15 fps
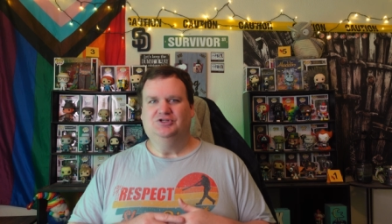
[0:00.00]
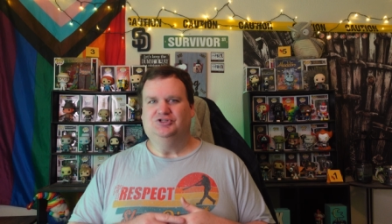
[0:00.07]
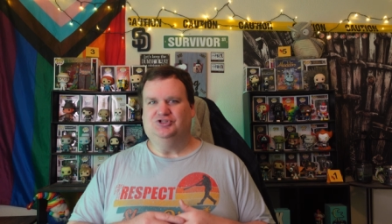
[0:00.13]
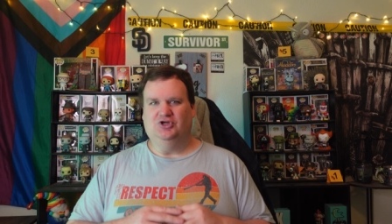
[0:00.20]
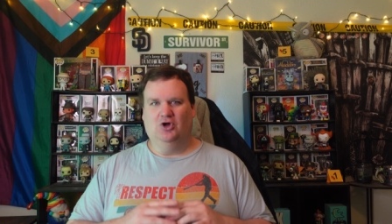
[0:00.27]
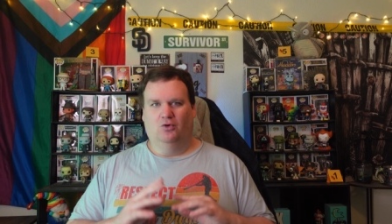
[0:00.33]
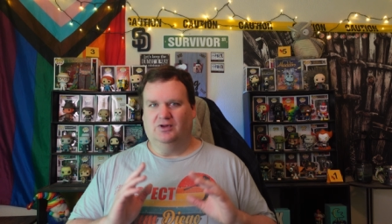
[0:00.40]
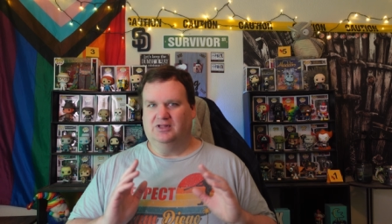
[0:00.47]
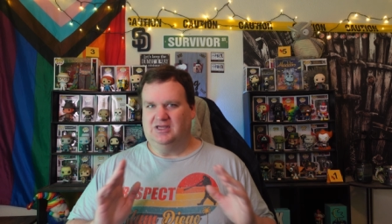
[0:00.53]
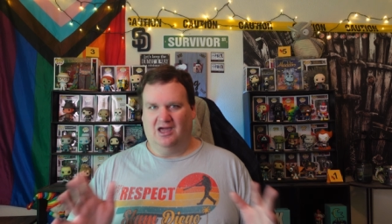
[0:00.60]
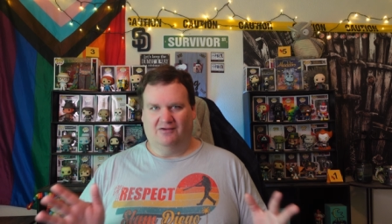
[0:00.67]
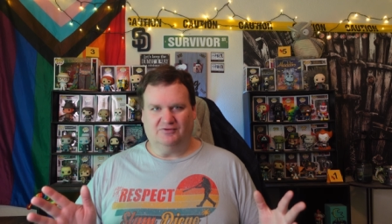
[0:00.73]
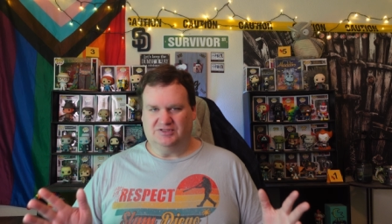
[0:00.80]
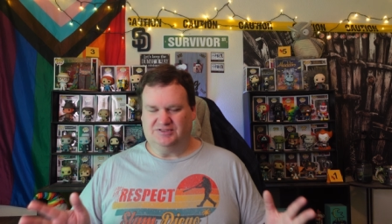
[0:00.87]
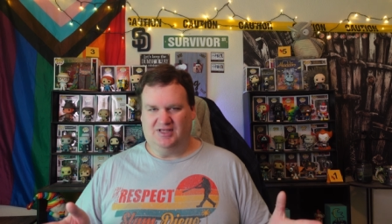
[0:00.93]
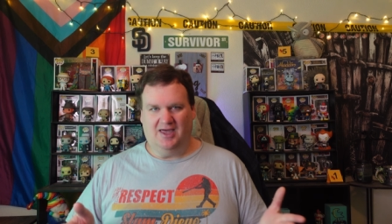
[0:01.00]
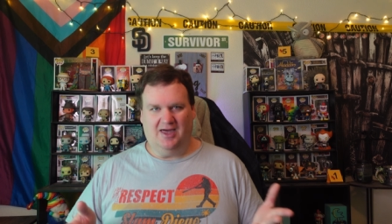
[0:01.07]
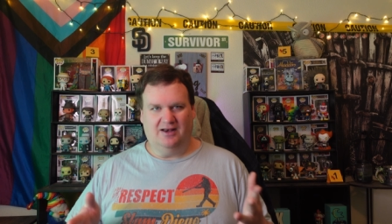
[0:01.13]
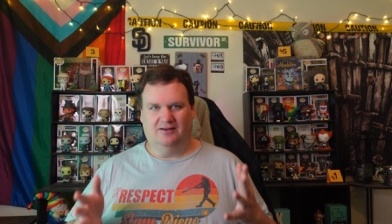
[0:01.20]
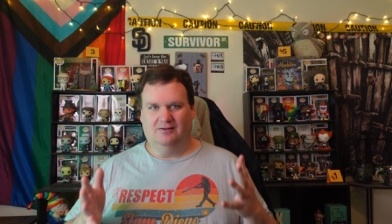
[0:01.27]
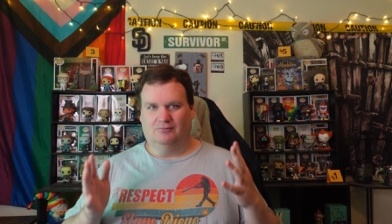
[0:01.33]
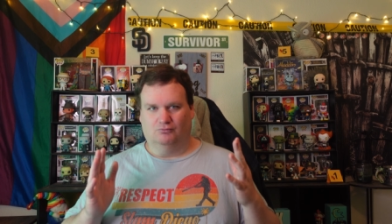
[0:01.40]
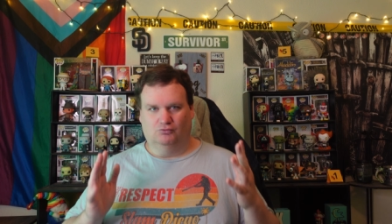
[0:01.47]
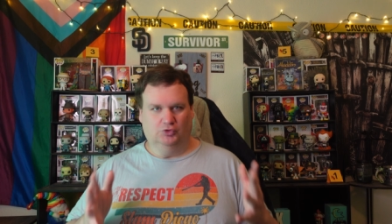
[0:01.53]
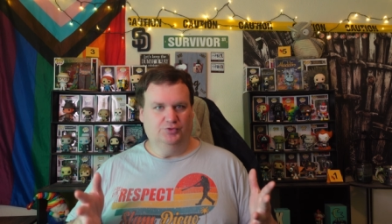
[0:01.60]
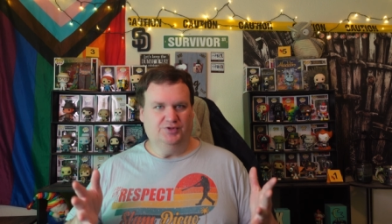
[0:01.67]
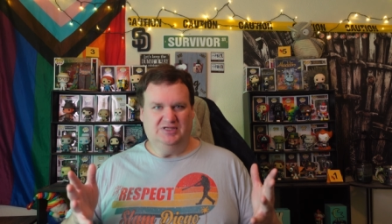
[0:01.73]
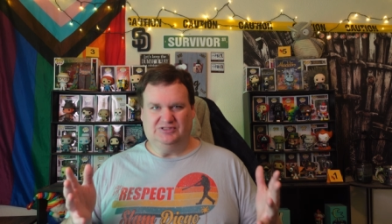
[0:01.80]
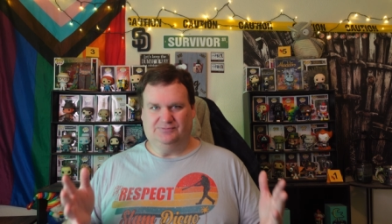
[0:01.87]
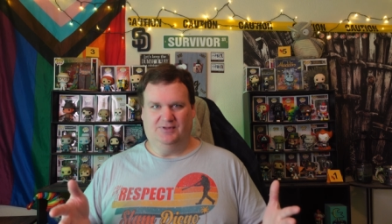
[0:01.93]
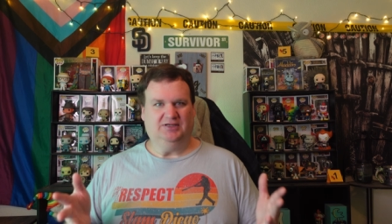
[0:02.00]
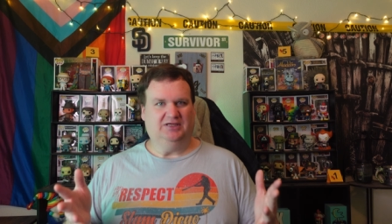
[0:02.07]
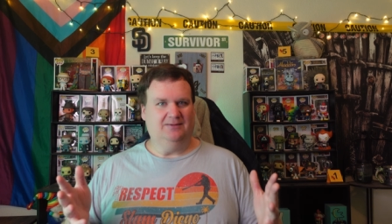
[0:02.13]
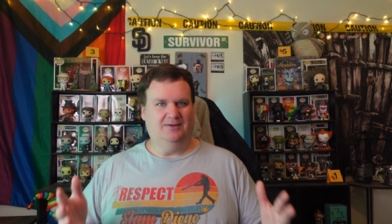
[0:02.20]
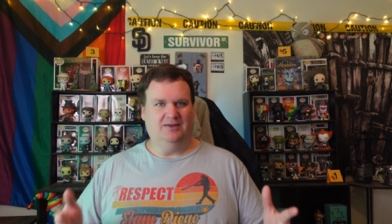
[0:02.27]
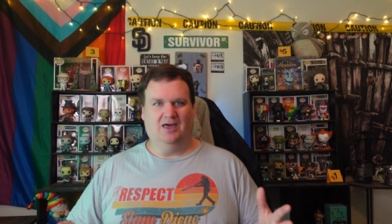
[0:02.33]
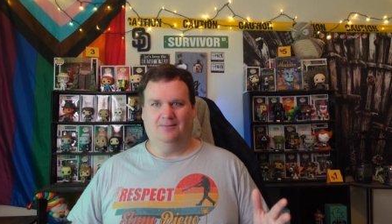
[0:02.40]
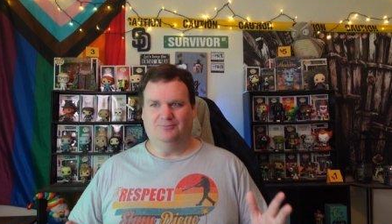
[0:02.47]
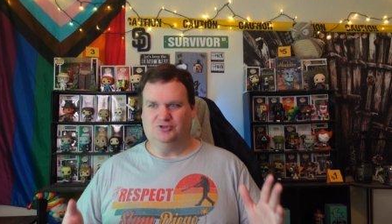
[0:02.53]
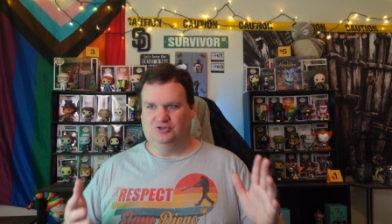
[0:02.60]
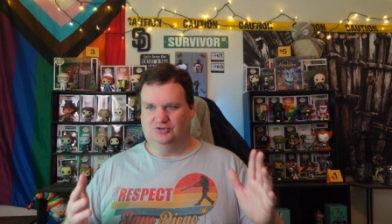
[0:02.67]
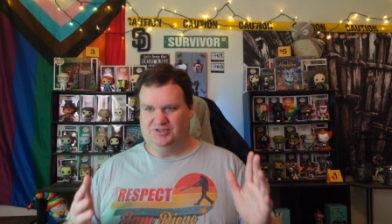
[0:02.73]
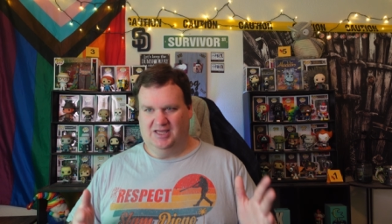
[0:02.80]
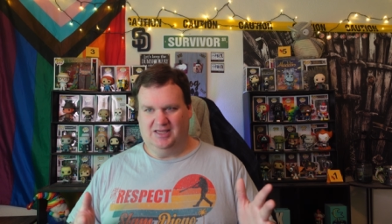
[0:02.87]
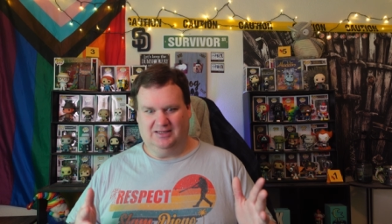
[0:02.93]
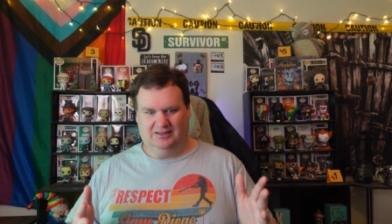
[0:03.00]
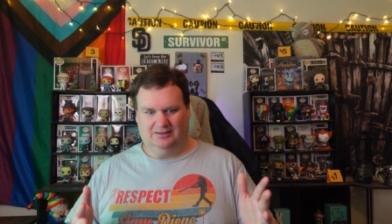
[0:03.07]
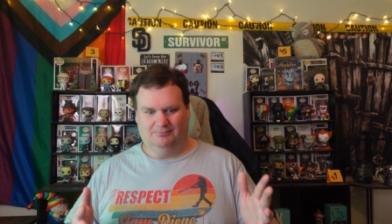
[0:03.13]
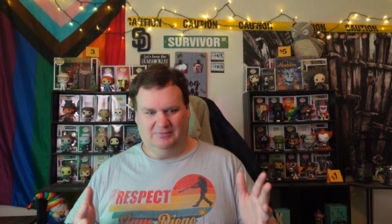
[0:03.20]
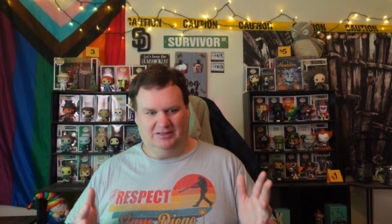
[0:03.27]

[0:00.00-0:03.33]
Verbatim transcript: she only ever said, Rudy is picking me up to take